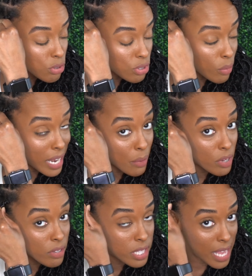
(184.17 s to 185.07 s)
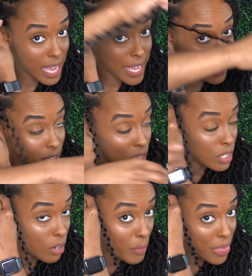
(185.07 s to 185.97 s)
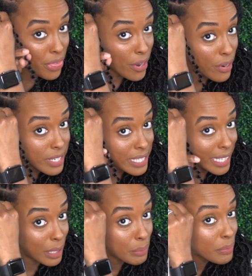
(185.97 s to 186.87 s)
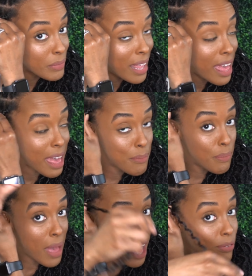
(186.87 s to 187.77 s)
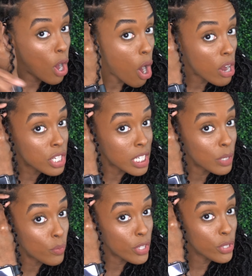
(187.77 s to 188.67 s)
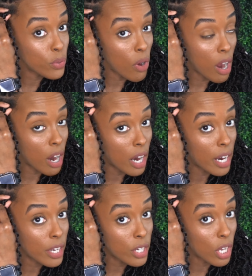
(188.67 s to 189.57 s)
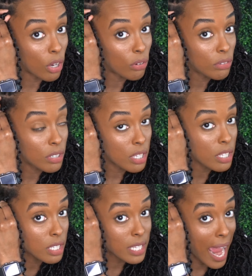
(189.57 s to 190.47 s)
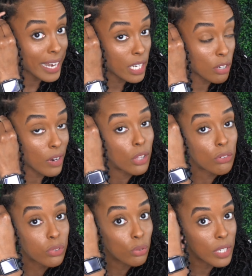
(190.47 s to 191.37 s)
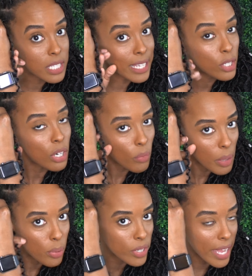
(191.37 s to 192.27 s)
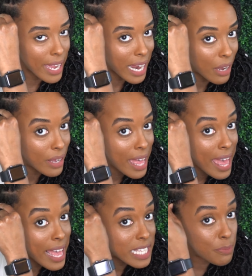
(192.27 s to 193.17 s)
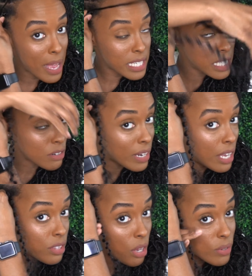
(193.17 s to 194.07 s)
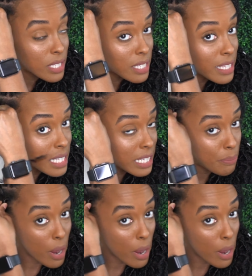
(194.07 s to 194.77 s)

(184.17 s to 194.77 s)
So what I will say, my third tip, have caution when you are, tightening around the root, because like you don't want to pull your hair out, especially around those sensitive